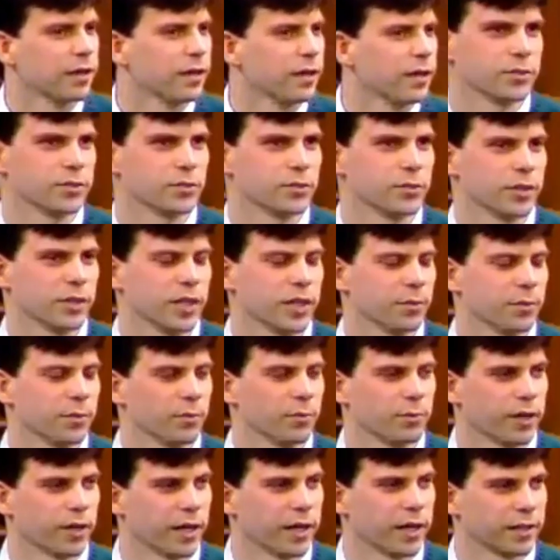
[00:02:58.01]
The
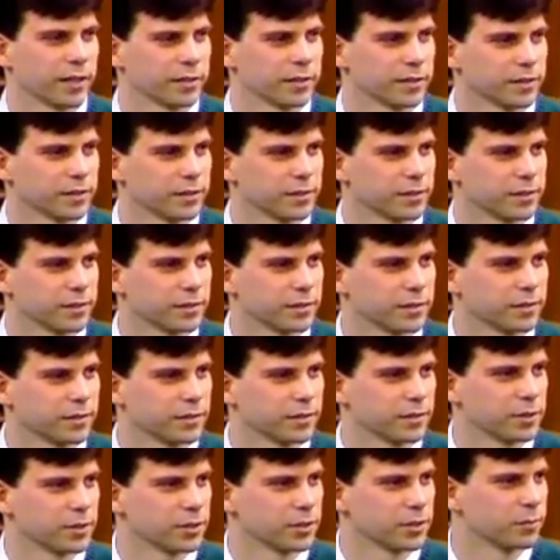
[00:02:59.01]
storekeeper would ask
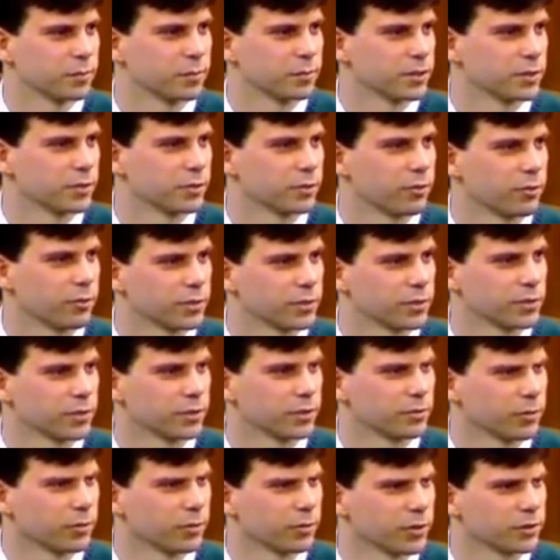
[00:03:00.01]
a suspicious
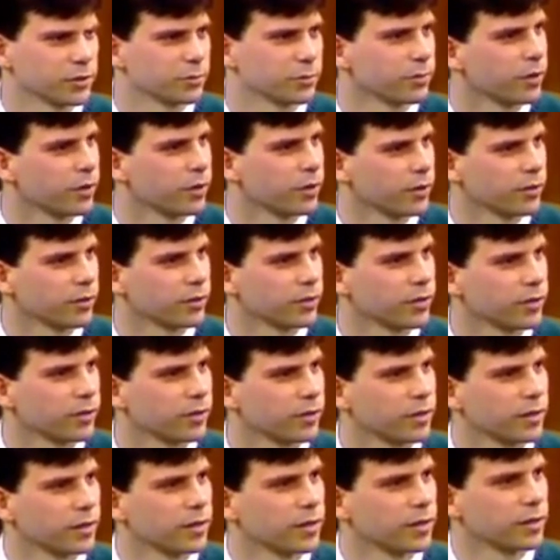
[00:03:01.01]
question, "Where's your mother?"
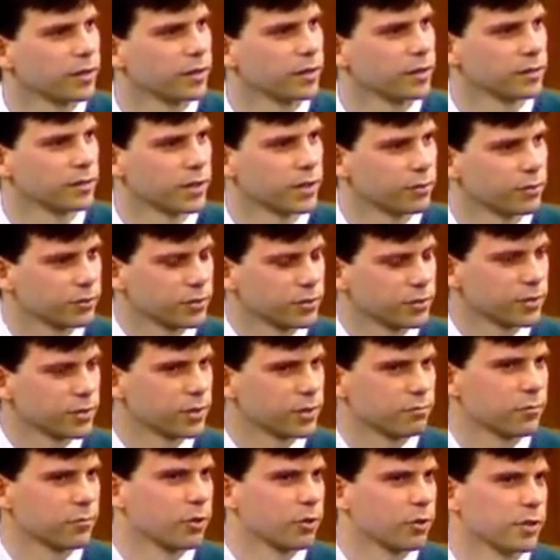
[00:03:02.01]
Because I was
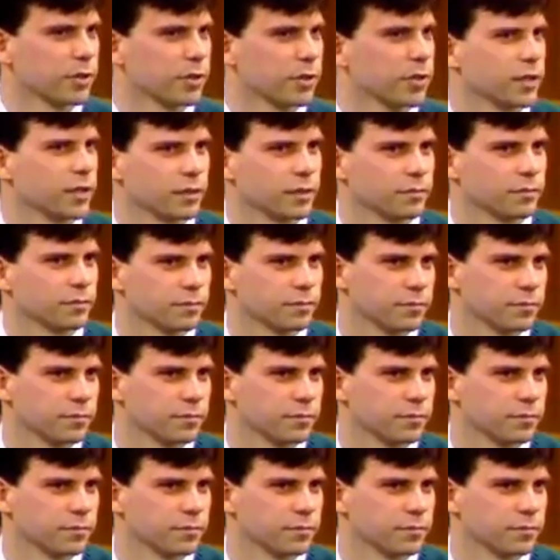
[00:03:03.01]
only like,